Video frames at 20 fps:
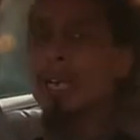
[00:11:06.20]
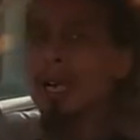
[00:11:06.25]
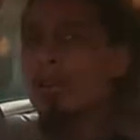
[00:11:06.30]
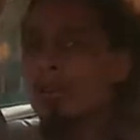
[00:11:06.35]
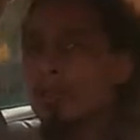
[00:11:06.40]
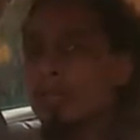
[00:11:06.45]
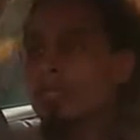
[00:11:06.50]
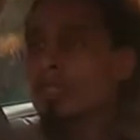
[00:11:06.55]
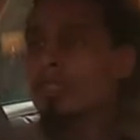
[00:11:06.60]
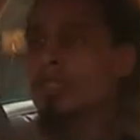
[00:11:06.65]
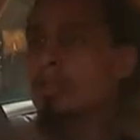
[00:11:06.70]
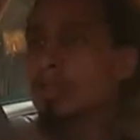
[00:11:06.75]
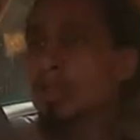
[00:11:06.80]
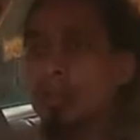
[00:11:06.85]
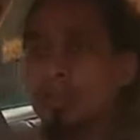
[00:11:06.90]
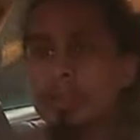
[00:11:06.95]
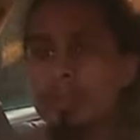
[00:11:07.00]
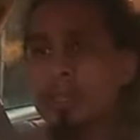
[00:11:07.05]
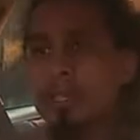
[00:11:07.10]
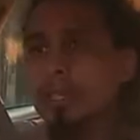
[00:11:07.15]
I want this
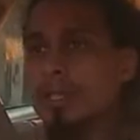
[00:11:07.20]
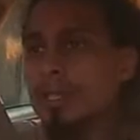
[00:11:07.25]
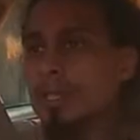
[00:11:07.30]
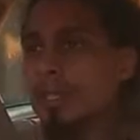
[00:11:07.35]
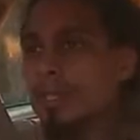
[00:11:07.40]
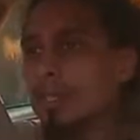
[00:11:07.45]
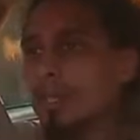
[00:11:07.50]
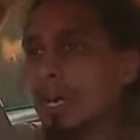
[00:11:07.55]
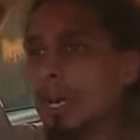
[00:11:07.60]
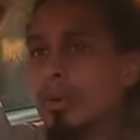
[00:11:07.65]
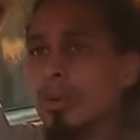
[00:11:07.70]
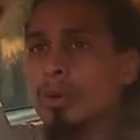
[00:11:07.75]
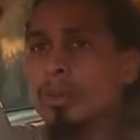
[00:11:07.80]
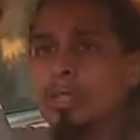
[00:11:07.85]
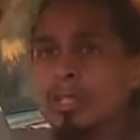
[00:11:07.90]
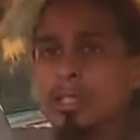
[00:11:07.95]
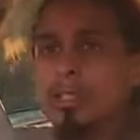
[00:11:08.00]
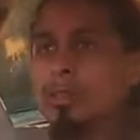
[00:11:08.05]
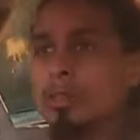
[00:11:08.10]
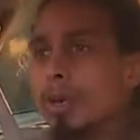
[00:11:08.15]
trumpet. I want
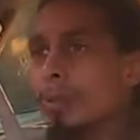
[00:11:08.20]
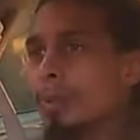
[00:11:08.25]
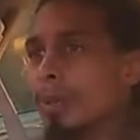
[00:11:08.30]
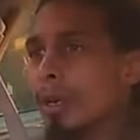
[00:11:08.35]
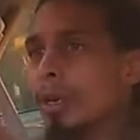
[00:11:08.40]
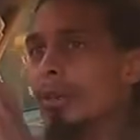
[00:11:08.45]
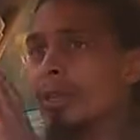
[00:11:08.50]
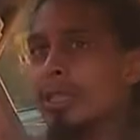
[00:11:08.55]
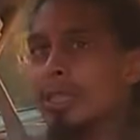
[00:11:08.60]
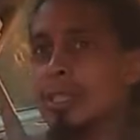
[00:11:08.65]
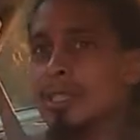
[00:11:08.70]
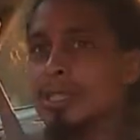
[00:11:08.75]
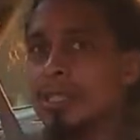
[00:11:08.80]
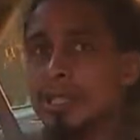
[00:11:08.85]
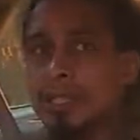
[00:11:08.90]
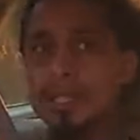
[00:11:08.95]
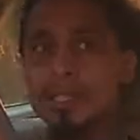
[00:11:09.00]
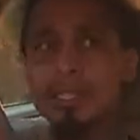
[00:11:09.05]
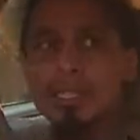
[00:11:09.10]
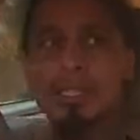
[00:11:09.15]
this trumpet on this
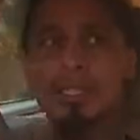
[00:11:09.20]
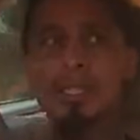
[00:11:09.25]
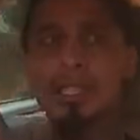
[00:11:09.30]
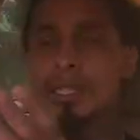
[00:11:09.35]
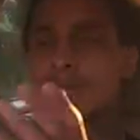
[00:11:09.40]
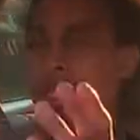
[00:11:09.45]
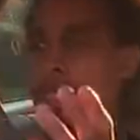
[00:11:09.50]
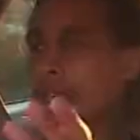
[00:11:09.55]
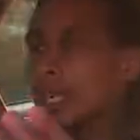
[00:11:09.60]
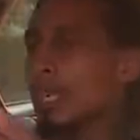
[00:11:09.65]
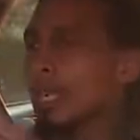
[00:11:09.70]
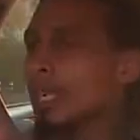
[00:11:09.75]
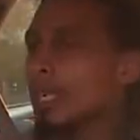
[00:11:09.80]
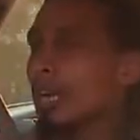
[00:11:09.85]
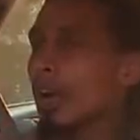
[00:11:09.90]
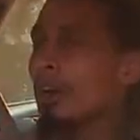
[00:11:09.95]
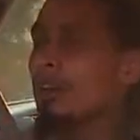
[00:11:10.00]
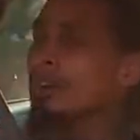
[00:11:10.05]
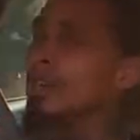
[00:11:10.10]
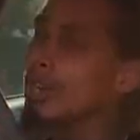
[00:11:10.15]
16. You
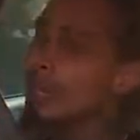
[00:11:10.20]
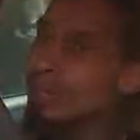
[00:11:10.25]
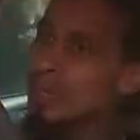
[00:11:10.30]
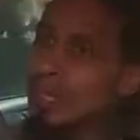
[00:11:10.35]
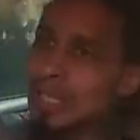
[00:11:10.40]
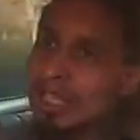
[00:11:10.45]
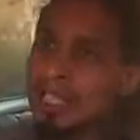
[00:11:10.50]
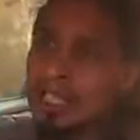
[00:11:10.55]
know what I'm saying?